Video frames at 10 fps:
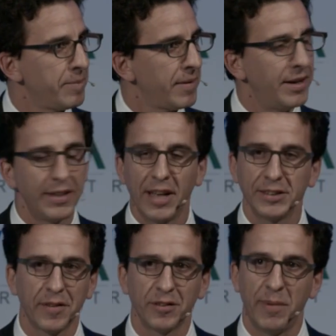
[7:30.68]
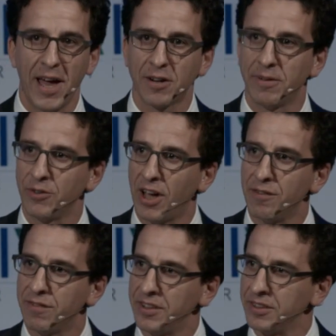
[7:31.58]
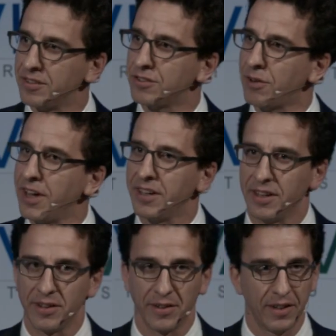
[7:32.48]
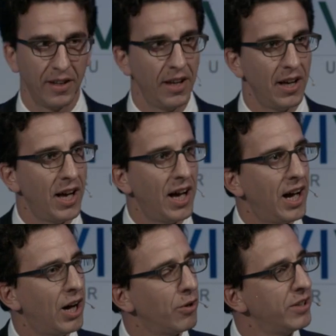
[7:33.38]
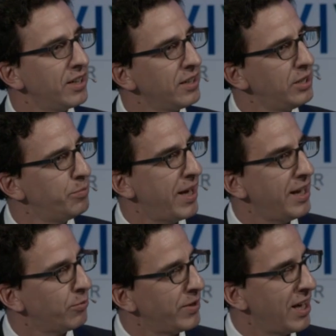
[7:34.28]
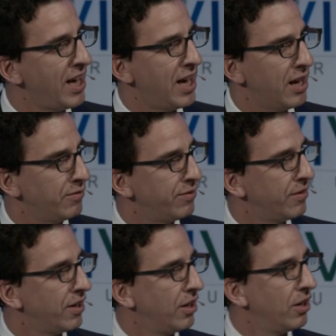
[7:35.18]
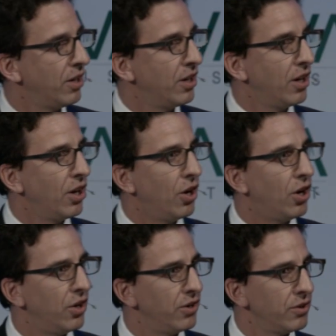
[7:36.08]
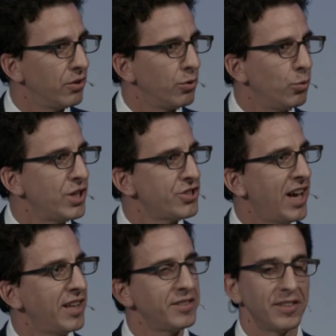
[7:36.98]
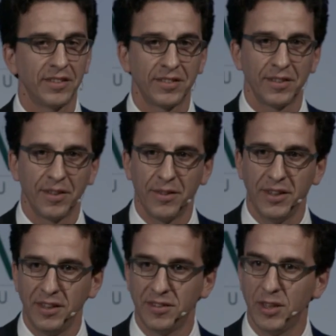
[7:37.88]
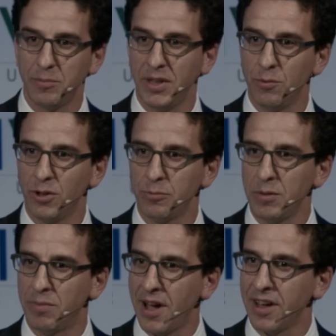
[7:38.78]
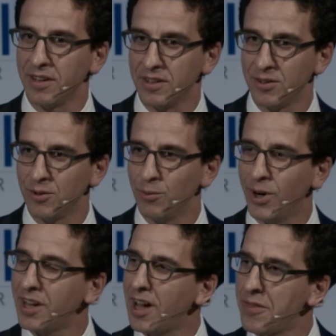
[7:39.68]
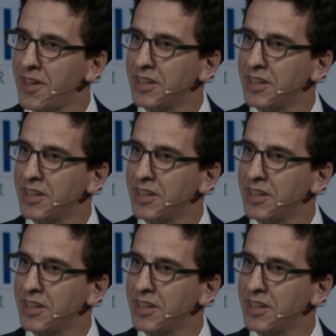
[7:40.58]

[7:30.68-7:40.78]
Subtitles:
And against this background, I find it striking how little debate we have on which assets the ECB will be buying. What are they